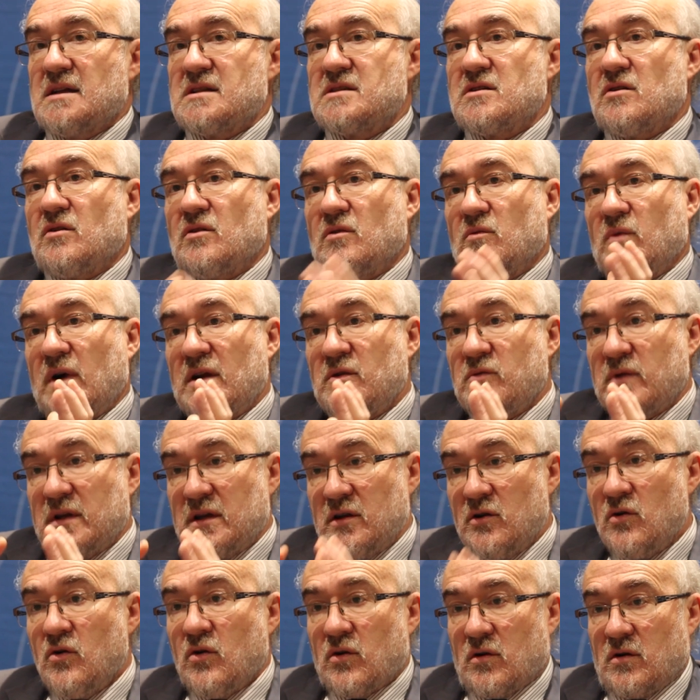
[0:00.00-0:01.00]
So, what
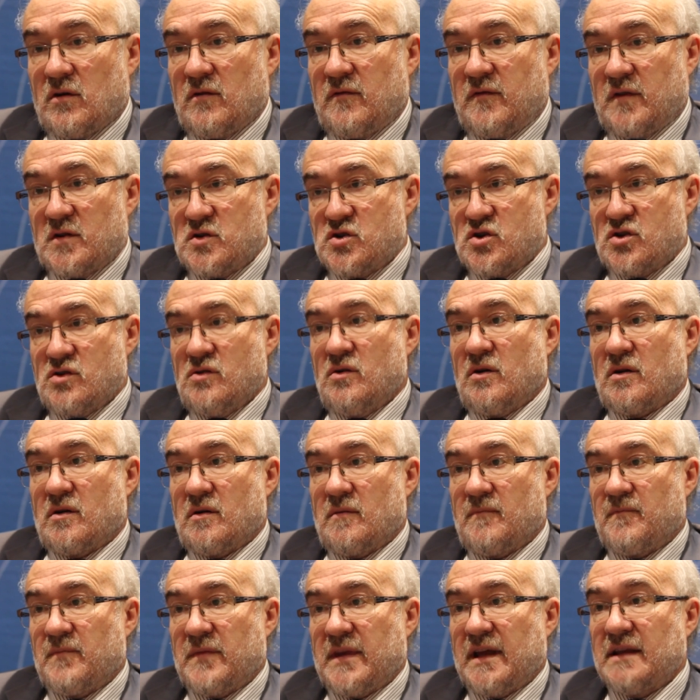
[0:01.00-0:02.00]
we know for
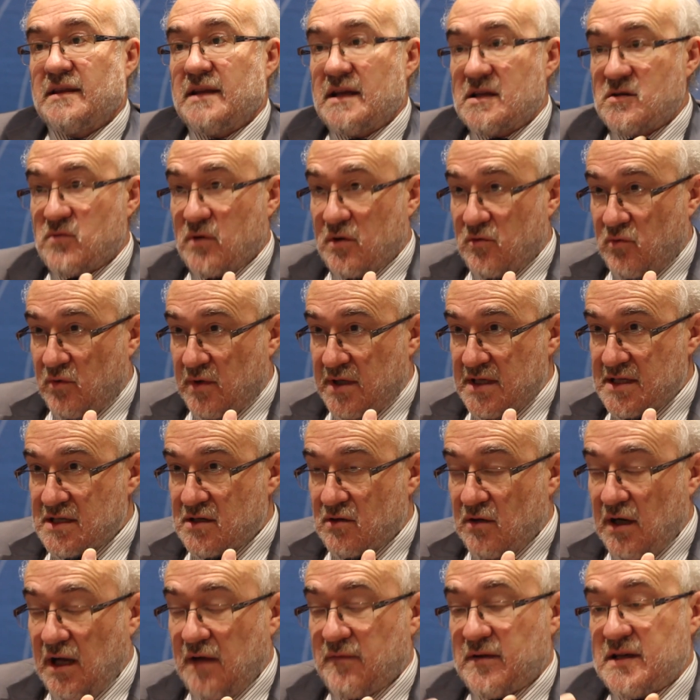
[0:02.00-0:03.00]
sure, and that's what we
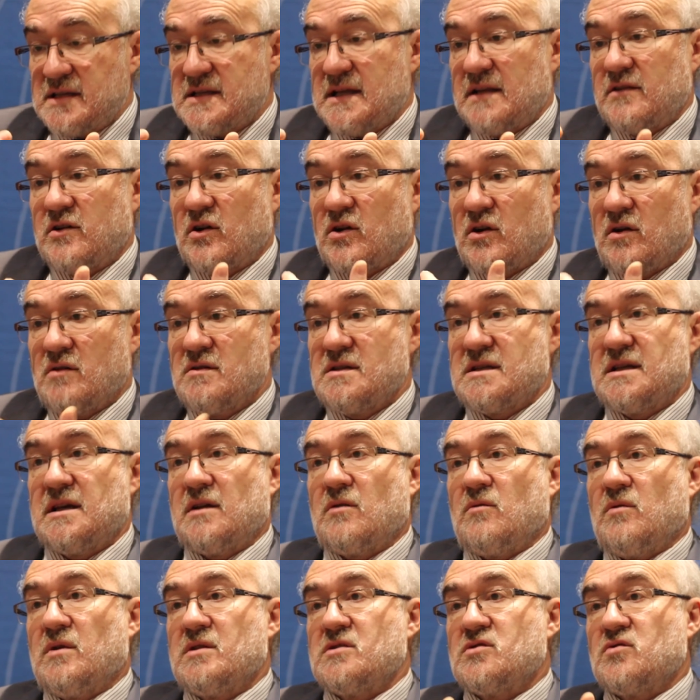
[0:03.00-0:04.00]
describe, is that the
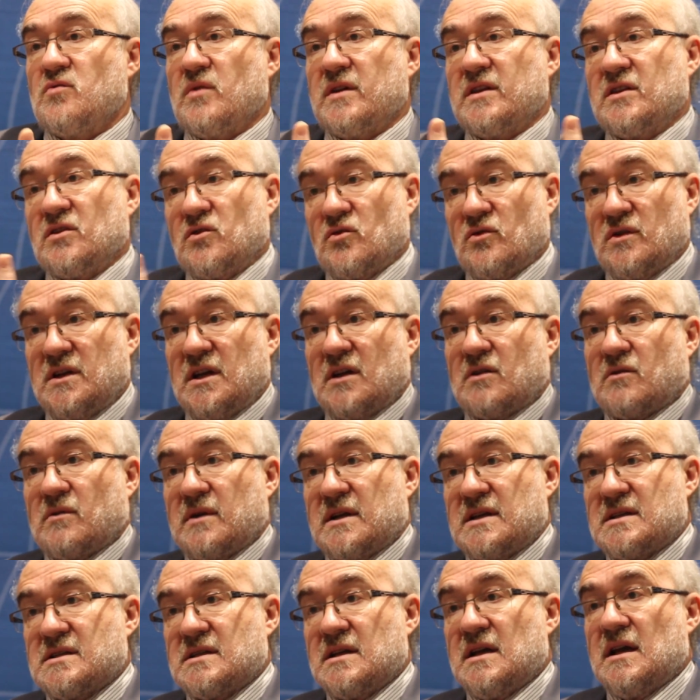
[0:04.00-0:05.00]
consequence with two
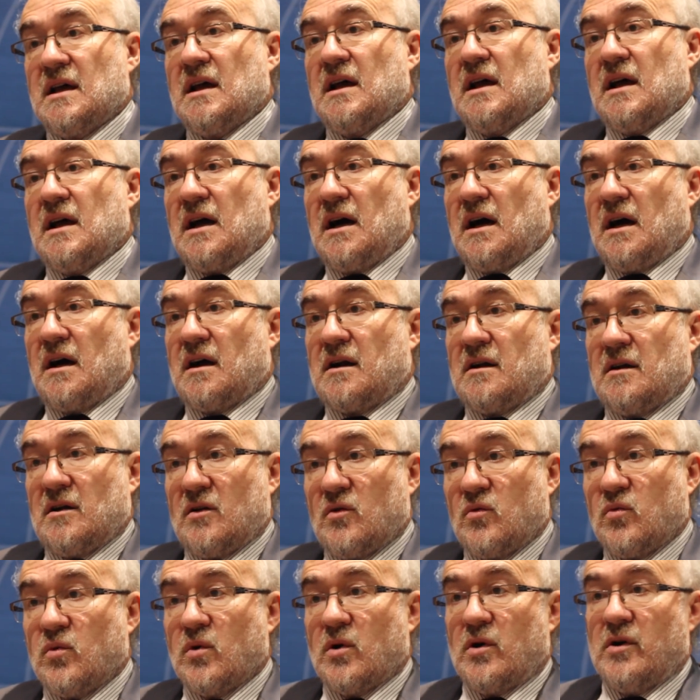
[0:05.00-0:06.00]
degrees are
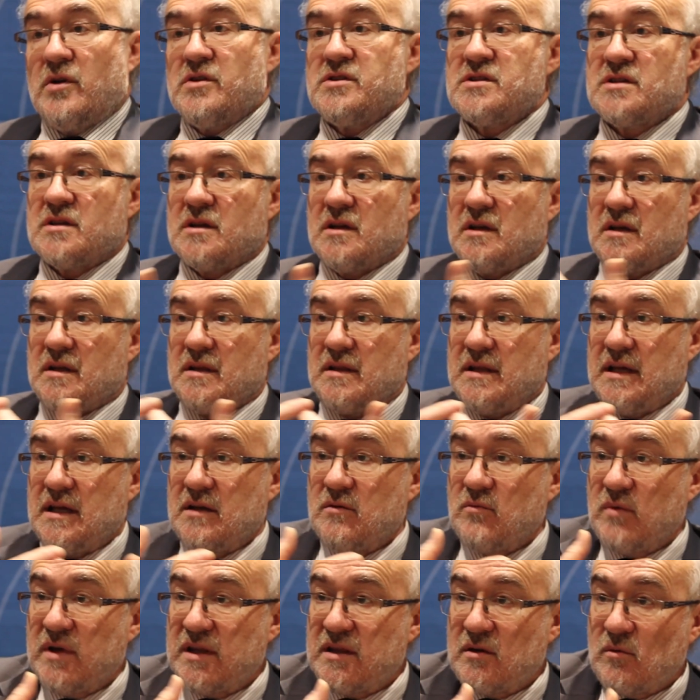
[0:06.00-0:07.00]
worse
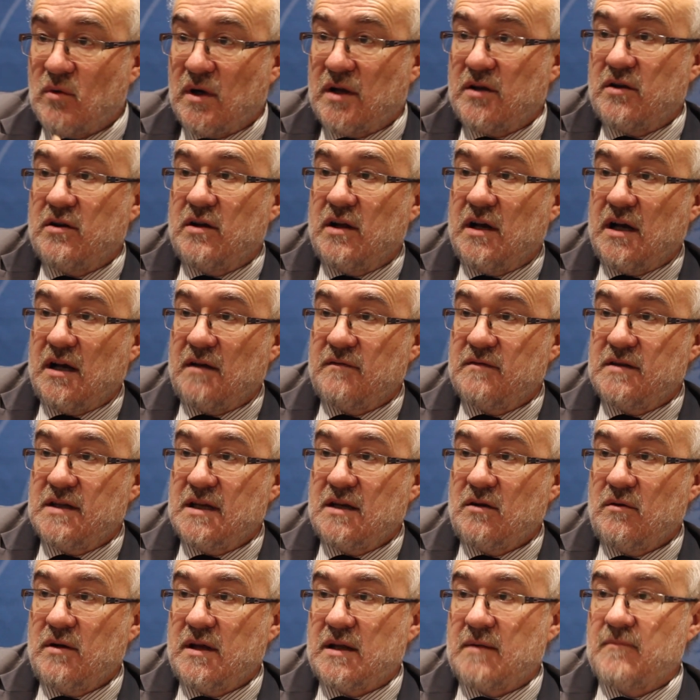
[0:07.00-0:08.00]
than with one and a half
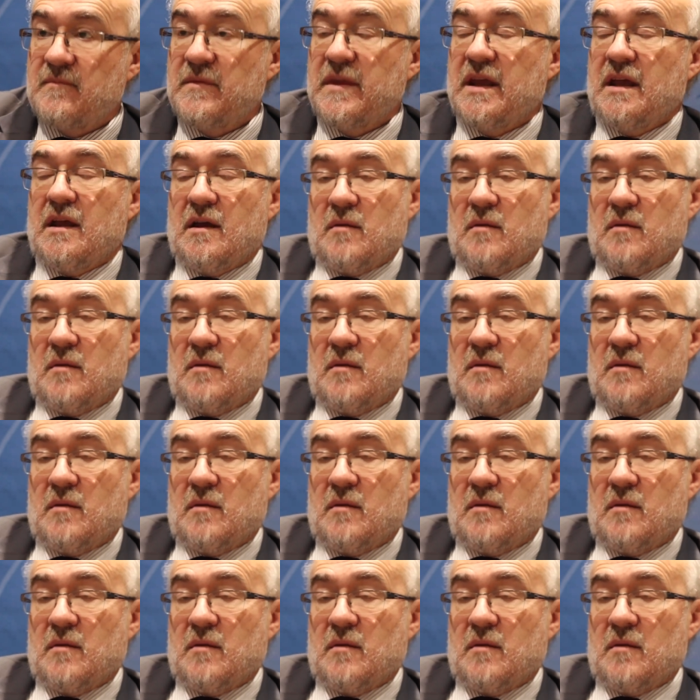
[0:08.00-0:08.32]
degree.